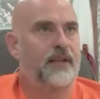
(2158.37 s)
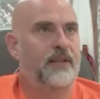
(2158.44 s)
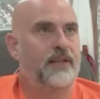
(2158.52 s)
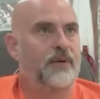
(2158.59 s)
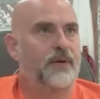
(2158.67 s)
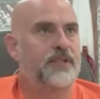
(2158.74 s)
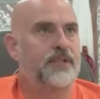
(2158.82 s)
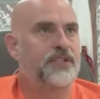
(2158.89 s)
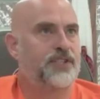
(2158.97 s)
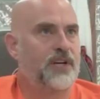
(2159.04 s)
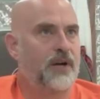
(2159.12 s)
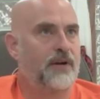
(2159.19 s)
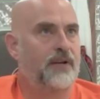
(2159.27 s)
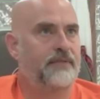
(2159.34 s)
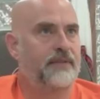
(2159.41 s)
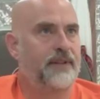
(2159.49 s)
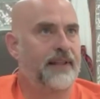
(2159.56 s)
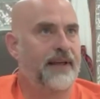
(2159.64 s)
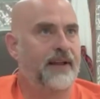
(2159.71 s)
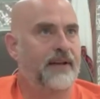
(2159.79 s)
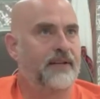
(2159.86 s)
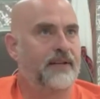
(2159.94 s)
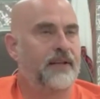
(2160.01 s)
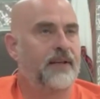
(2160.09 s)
That there is a sharing of the land.